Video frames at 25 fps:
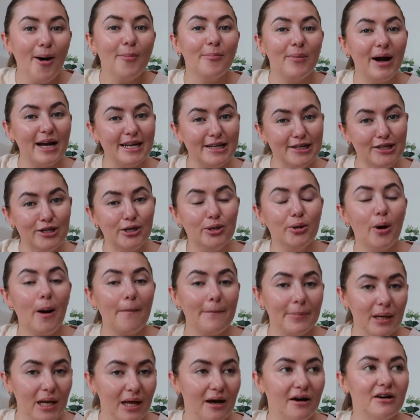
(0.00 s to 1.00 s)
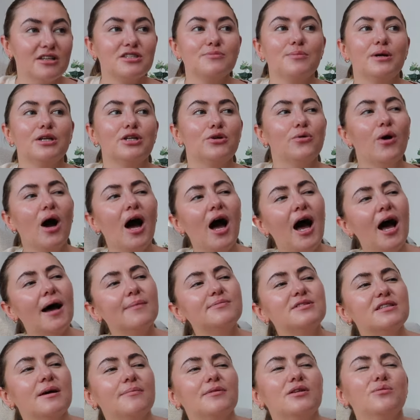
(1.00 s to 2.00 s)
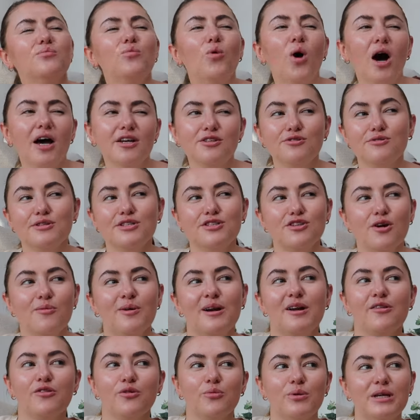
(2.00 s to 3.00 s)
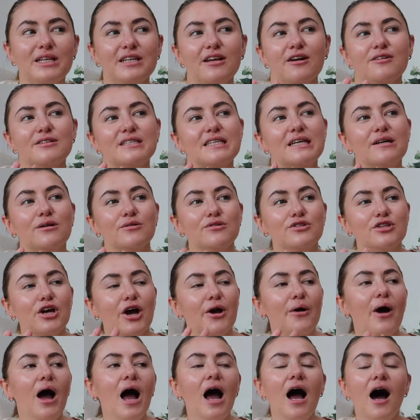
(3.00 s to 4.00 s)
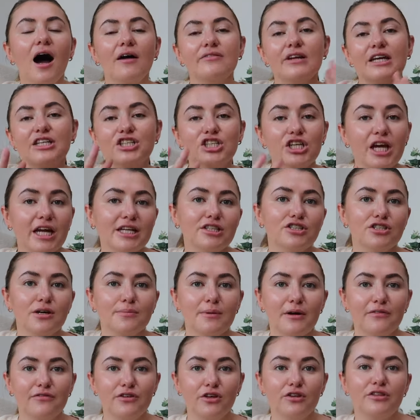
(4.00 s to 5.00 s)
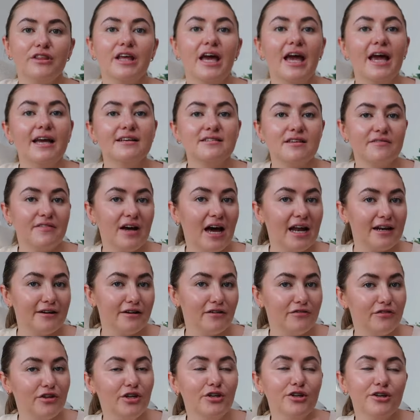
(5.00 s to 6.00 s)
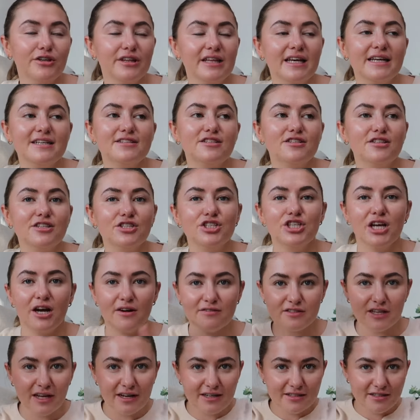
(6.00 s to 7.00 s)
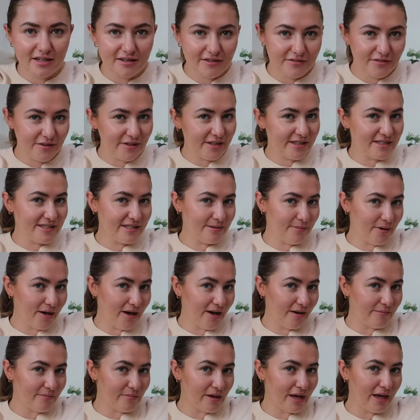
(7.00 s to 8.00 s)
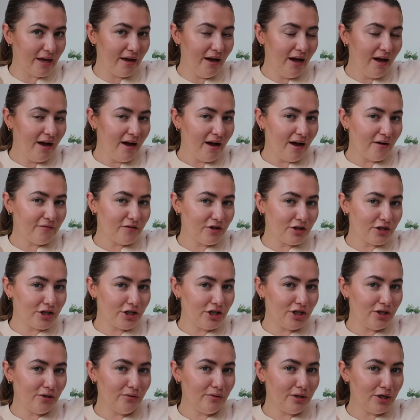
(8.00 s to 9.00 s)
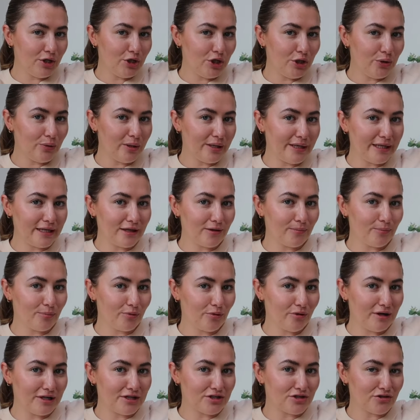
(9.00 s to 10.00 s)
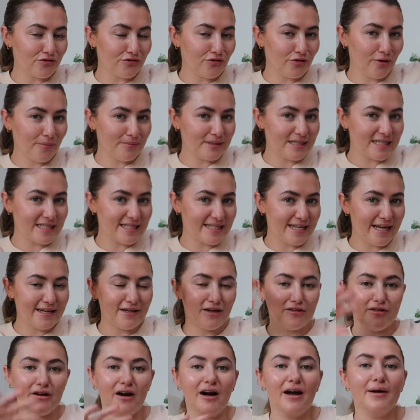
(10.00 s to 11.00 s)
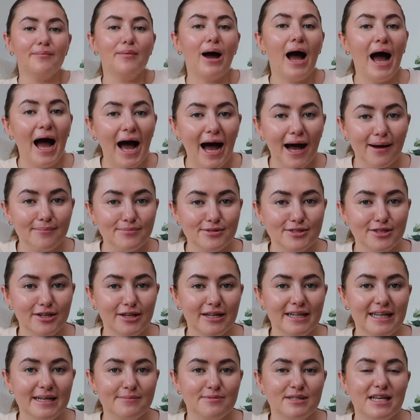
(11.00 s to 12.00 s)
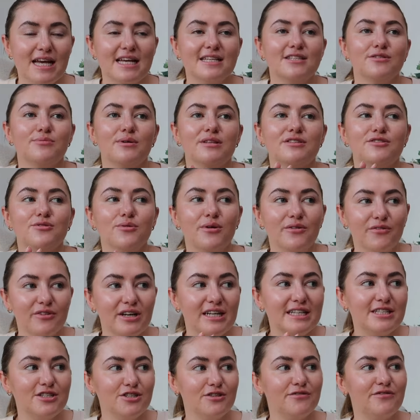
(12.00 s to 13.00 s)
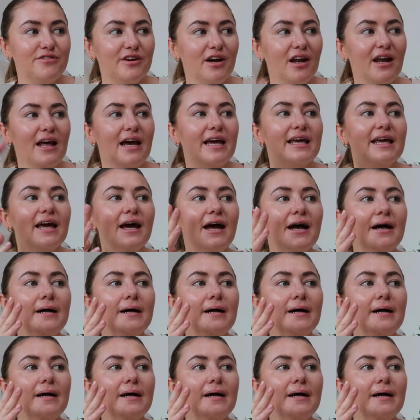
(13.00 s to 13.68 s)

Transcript: my new plants, my new herbs. Some of them weren't doing so well on the windowsill, so I've like changed up a few things. I've added a few new things to the shelves, and I don't know if you can see behind me, I've got a cute new little print from Desenio that I'm absolutely obsessed with. So I really do feel like